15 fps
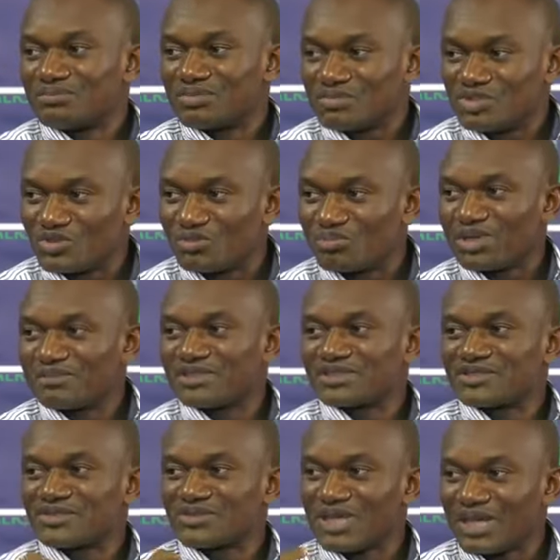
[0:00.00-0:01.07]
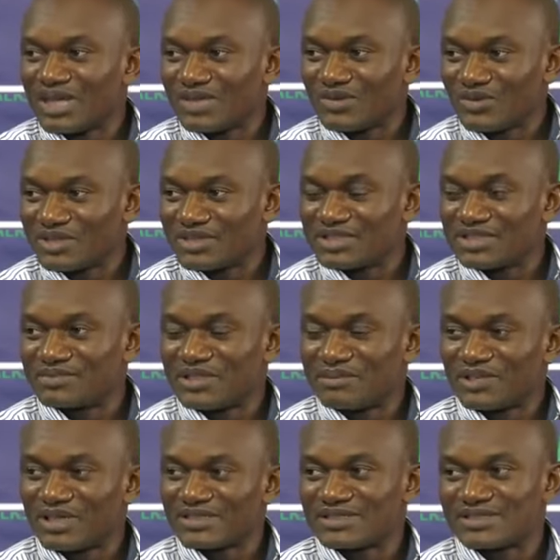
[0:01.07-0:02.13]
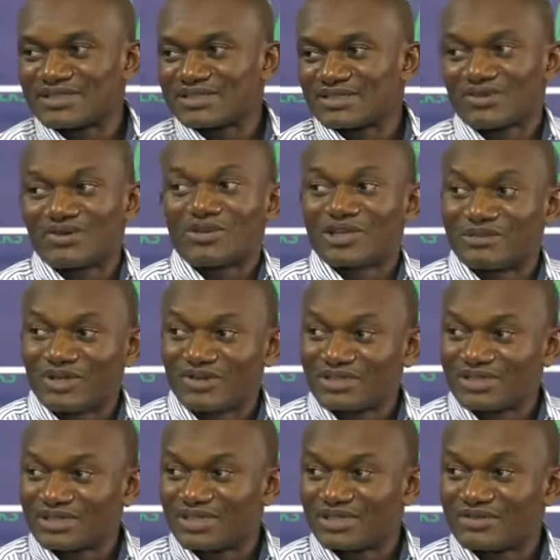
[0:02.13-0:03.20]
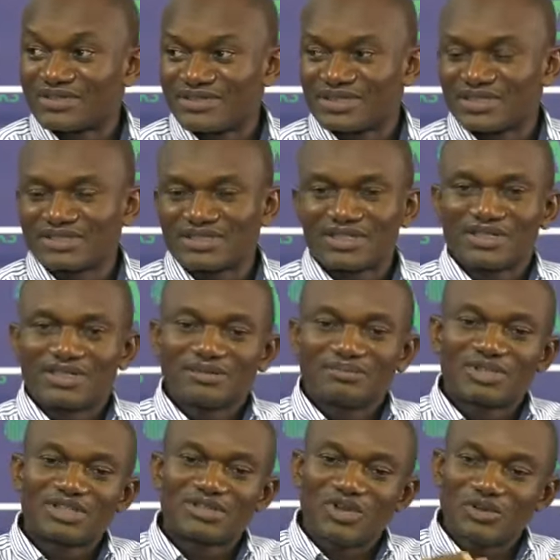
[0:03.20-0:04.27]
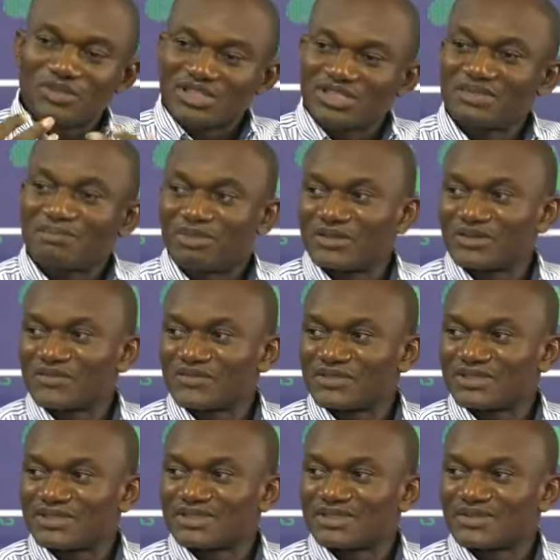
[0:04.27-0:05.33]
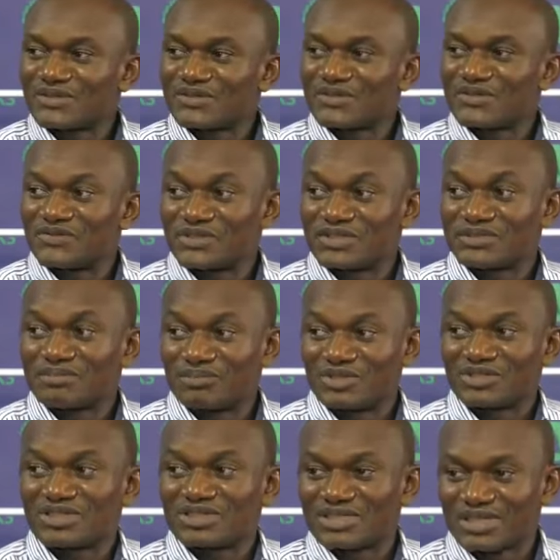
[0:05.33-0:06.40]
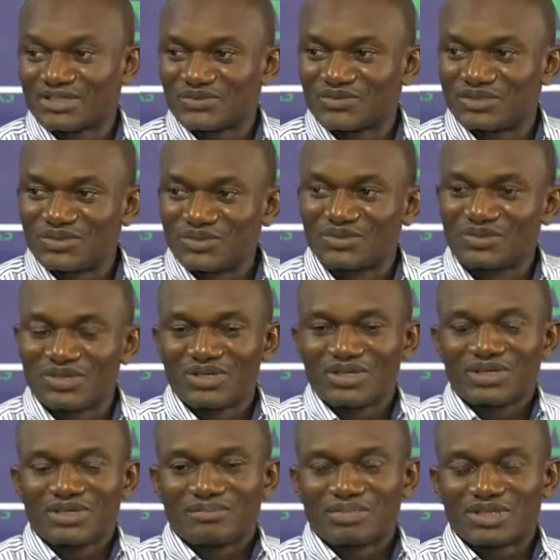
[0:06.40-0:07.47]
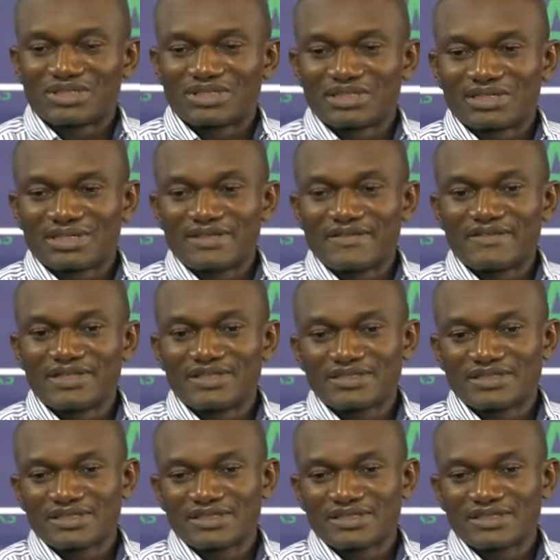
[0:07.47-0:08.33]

publishing high quality papers is all about research. But the communication part of it is also very important, as we know. But in this